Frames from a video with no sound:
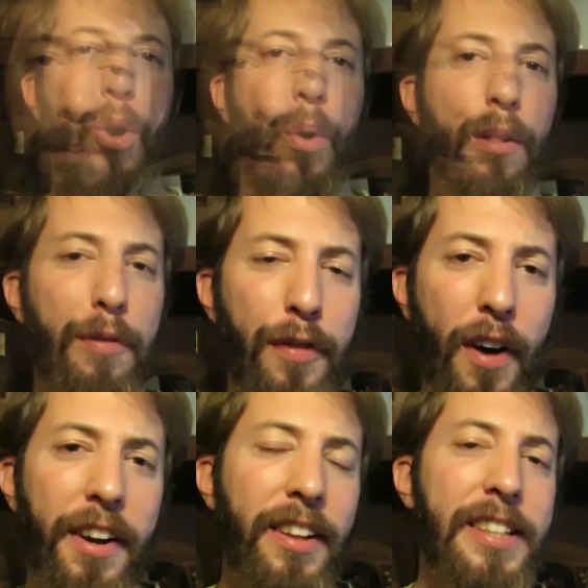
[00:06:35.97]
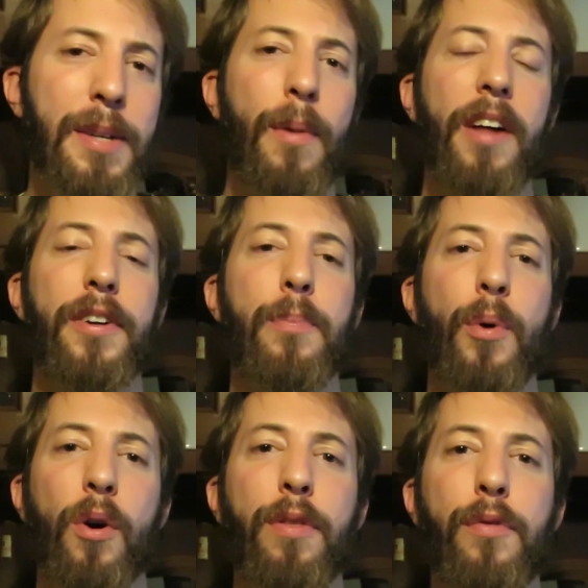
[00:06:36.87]
Well, finally the mother
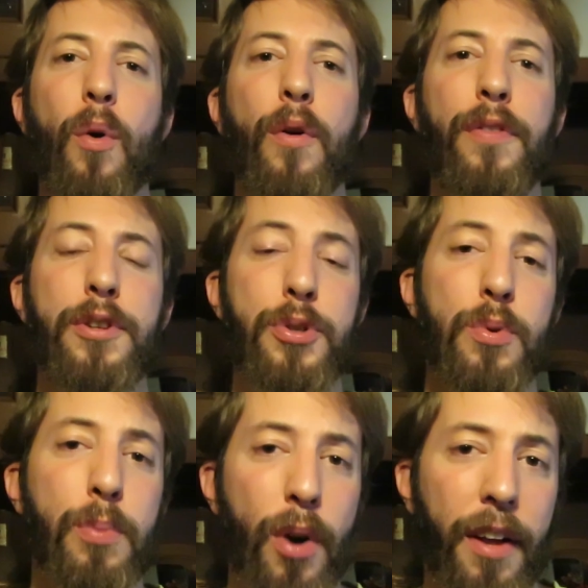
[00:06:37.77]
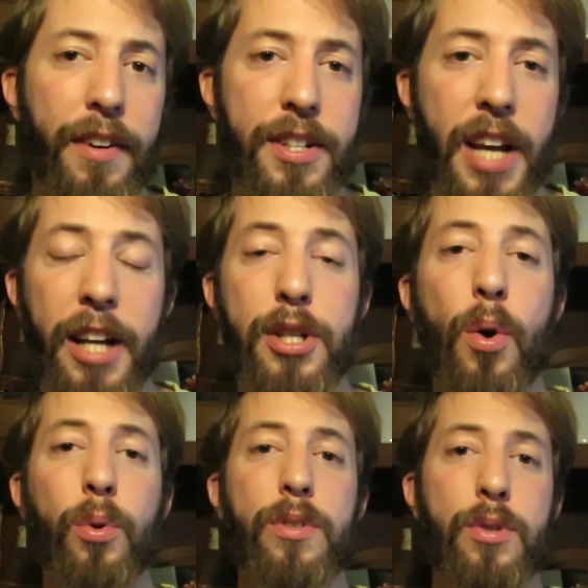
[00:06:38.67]
brought forth the two brothers and
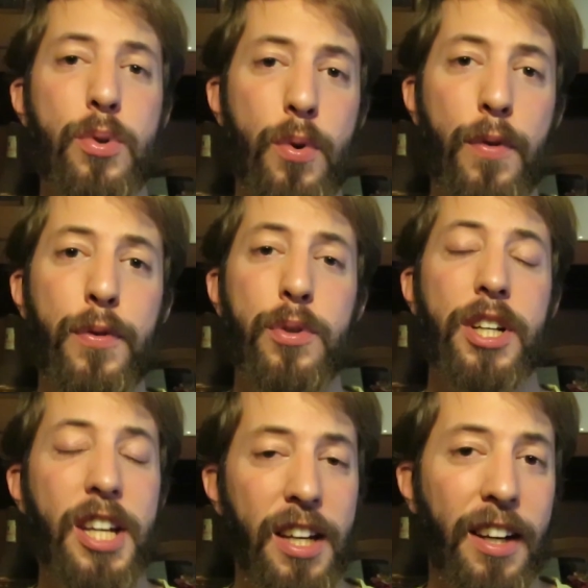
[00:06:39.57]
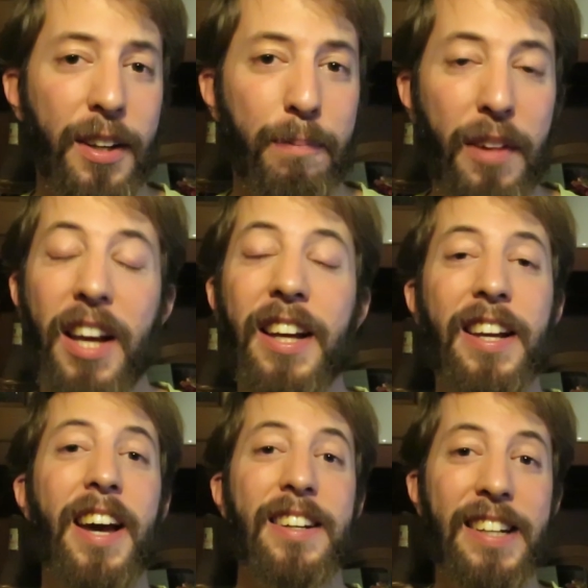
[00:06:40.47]
told the truth to the king.
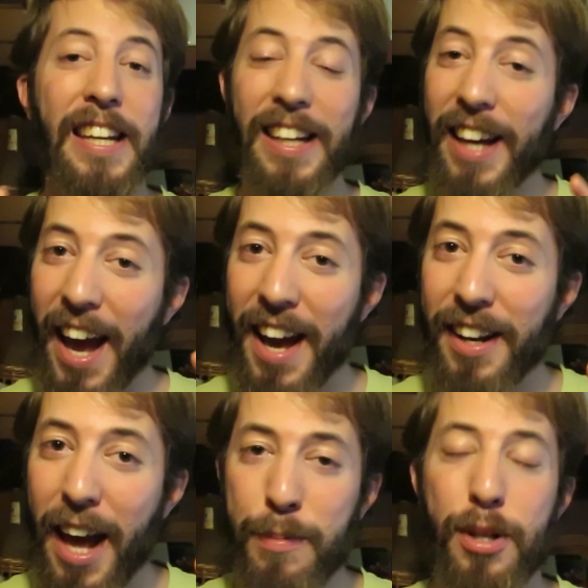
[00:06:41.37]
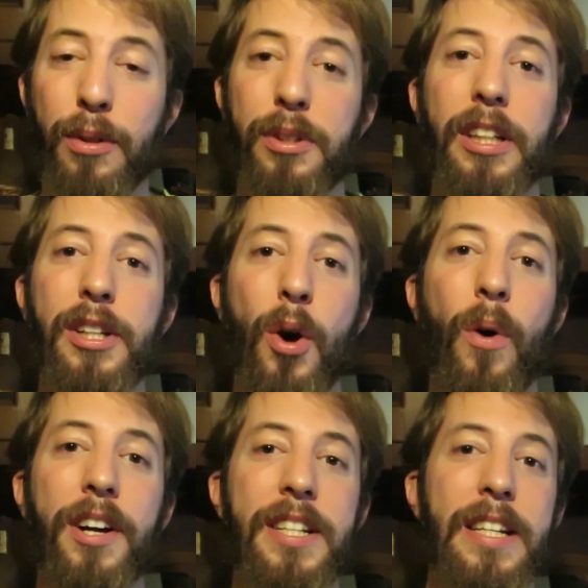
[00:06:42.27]
Yeah, the king had absolutely
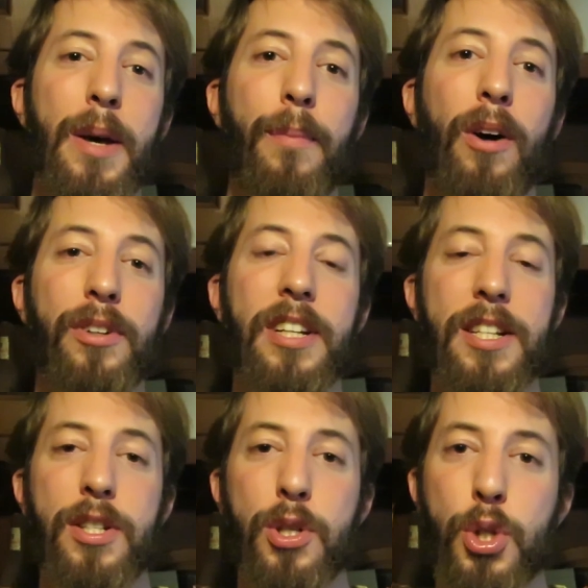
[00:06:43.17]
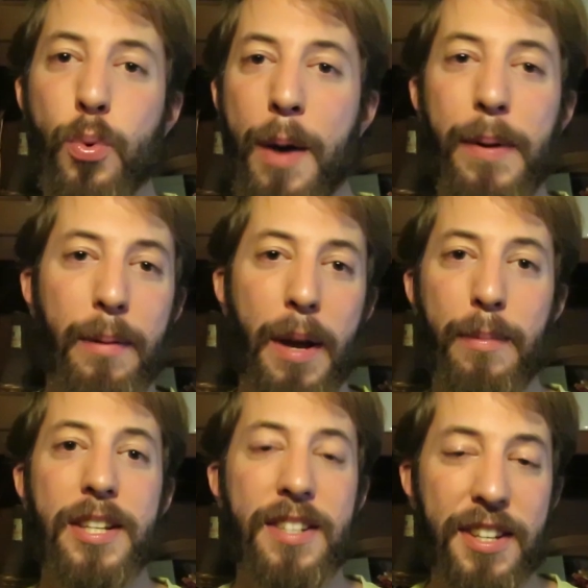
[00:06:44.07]
no idea about this swapping
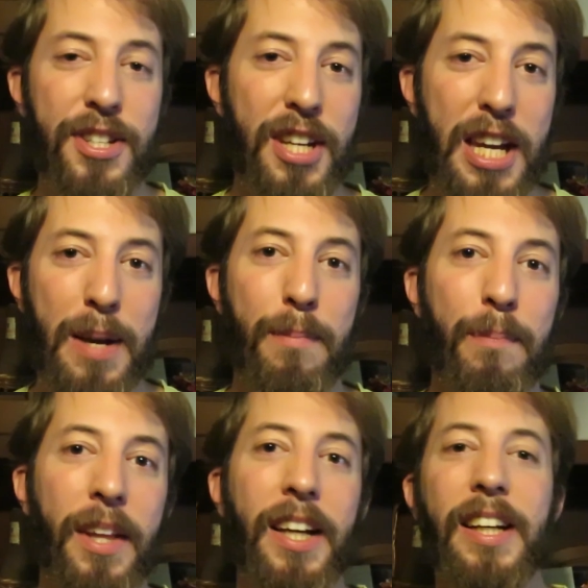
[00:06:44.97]
babies scheme.